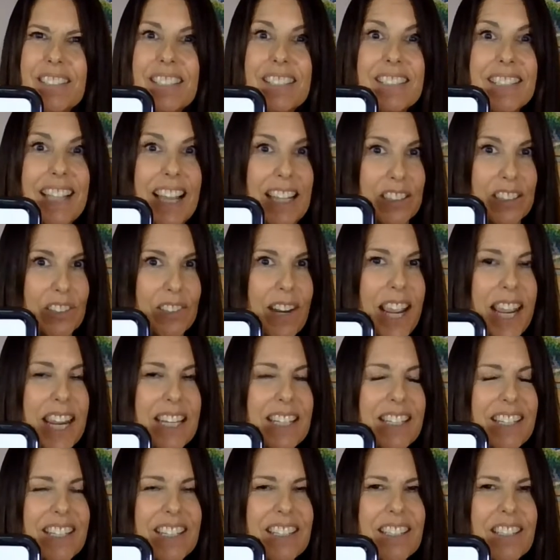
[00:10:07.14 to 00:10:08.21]
That's
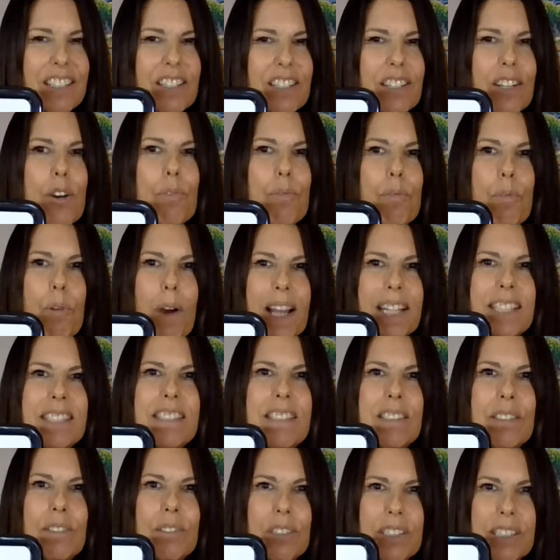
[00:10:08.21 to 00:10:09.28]
right.
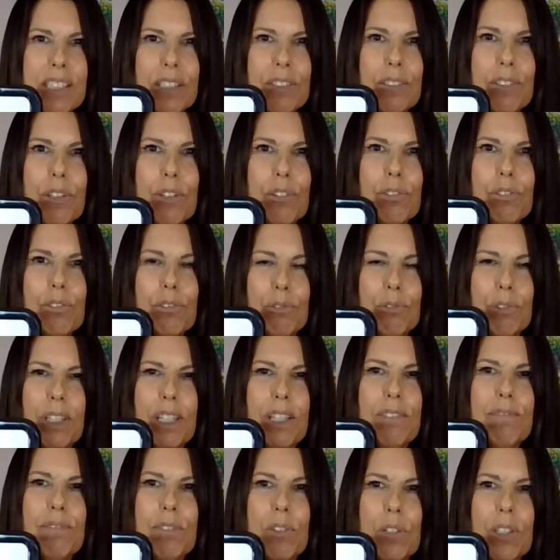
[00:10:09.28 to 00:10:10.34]

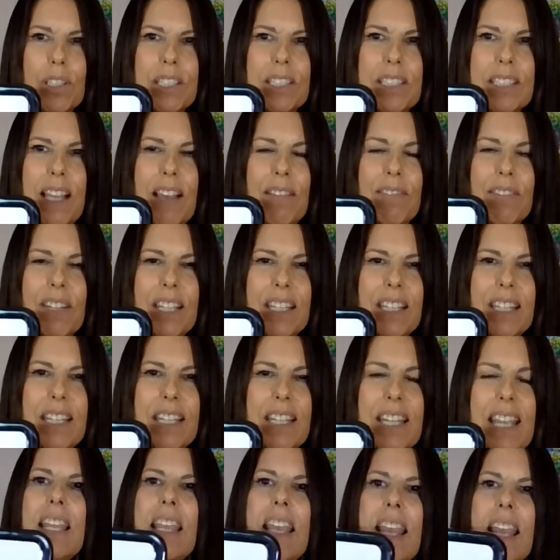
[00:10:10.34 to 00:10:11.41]
100347.
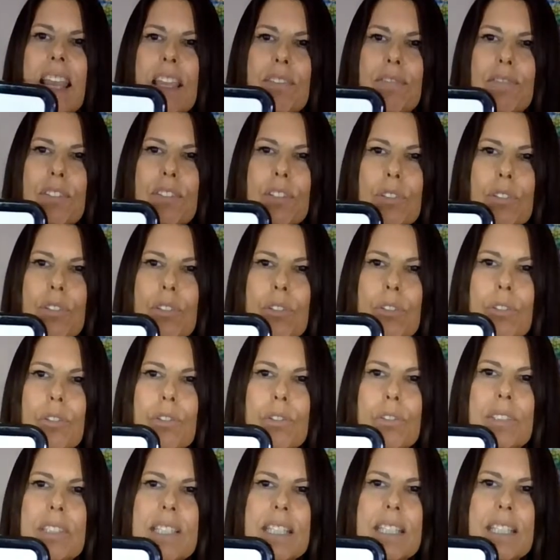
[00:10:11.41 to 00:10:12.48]
If you
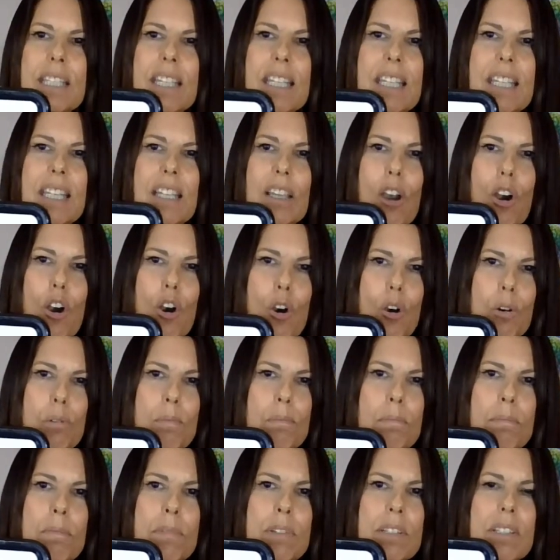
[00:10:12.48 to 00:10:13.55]
use the
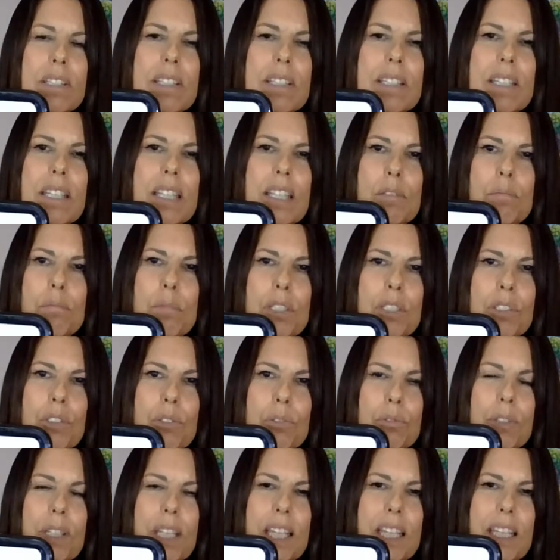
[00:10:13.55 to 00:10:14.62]
Om in
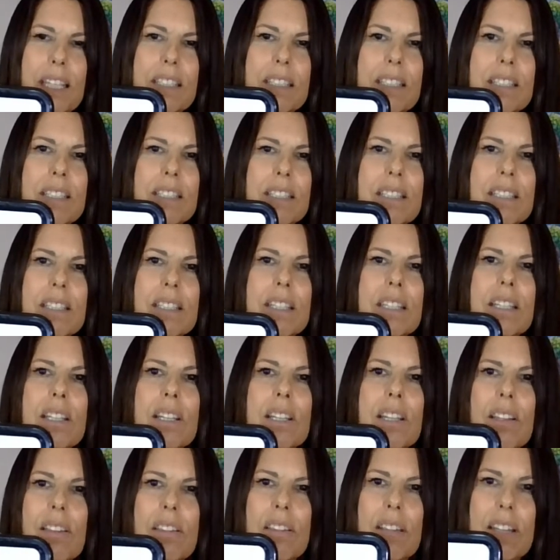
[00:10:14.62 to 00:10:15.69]
between
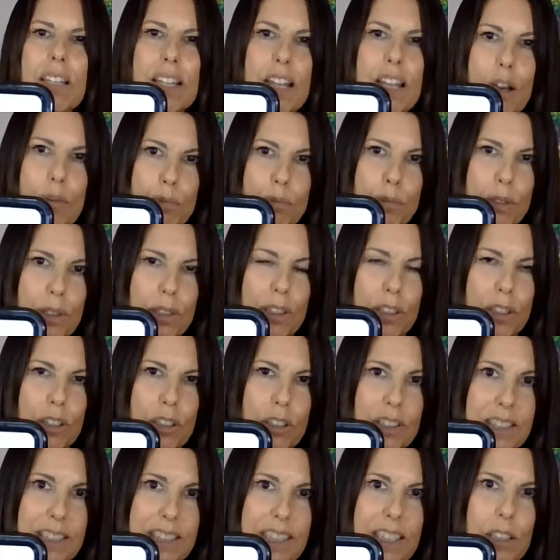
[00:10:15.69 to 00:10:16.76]
the number
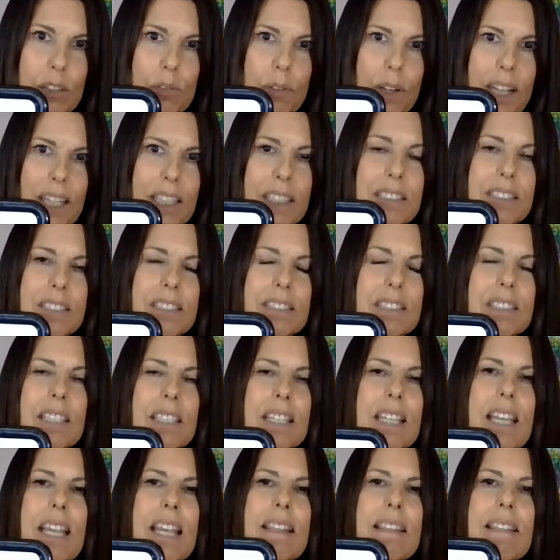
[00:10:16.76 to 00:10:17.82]
sequence,
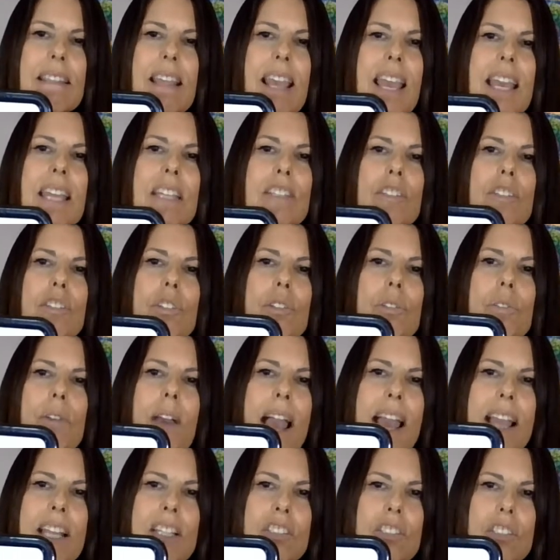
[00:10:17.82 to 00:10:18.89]
then you
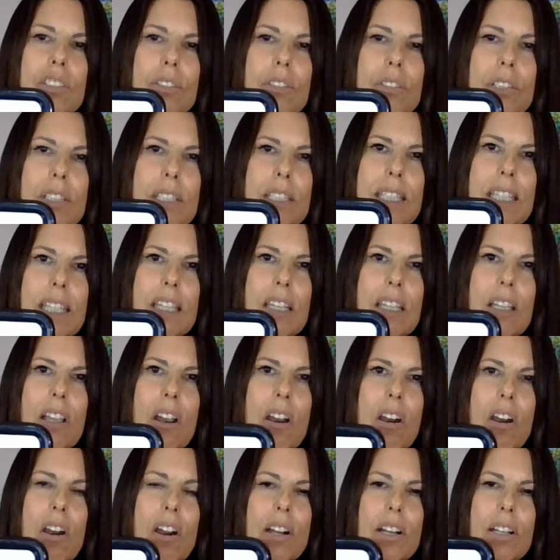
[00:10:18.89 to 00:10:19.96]
actually
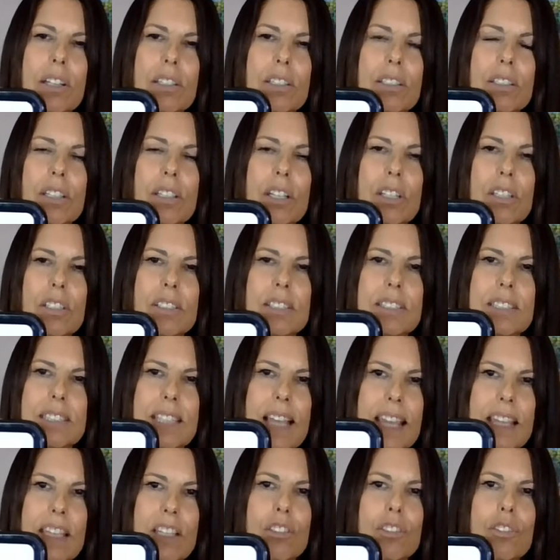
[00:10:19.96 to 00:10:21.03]
are
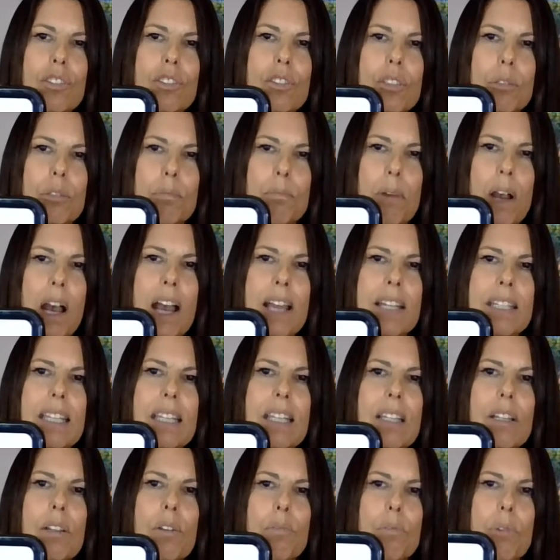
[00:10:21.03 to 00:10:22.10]
saying to your
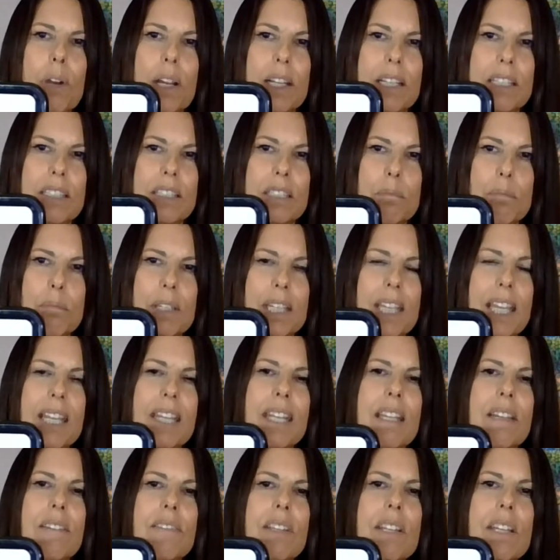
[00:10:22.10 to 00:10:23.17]
body what is the
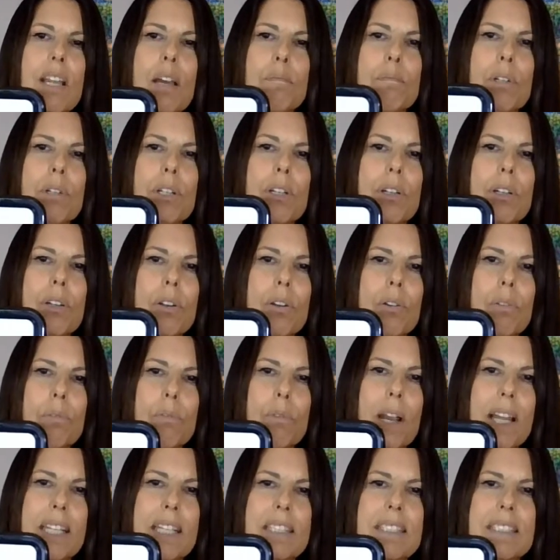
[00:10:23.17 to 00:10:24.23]
beginning of the number,
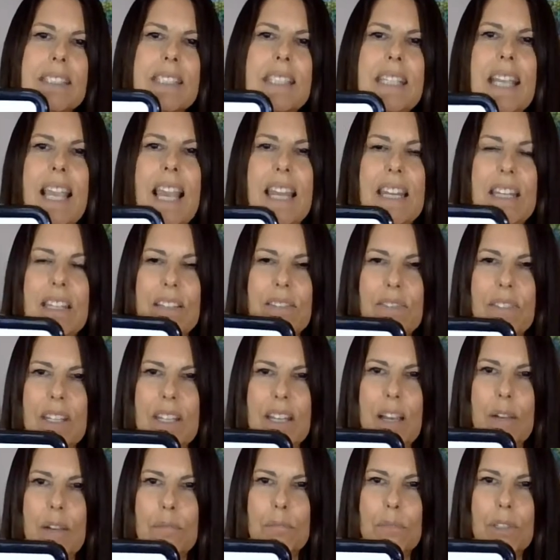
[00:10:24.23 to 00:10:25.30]
what is the end of the
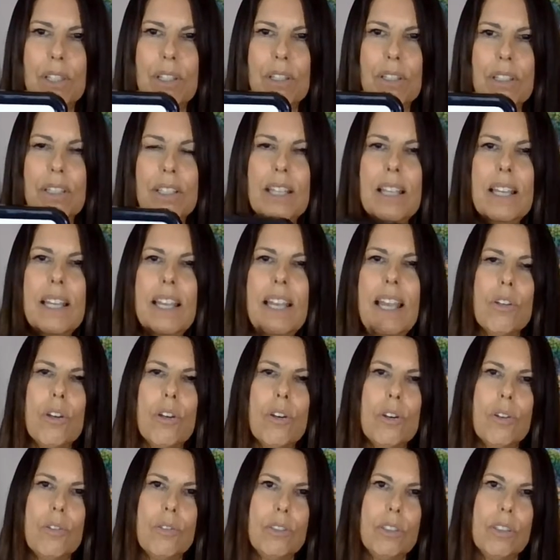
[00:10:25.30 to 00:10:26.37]
number.
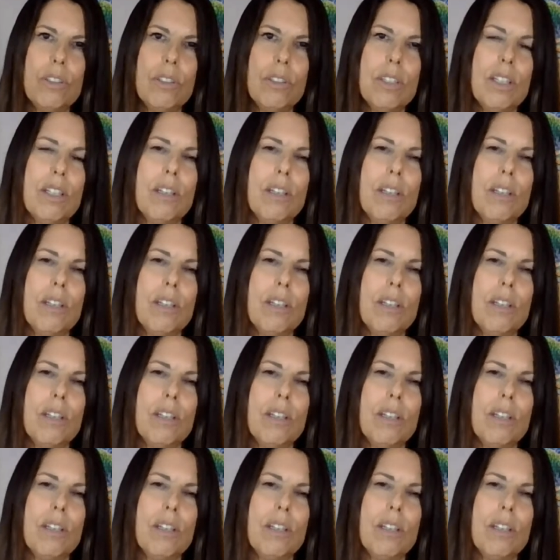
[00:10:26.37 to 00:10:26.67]
So you can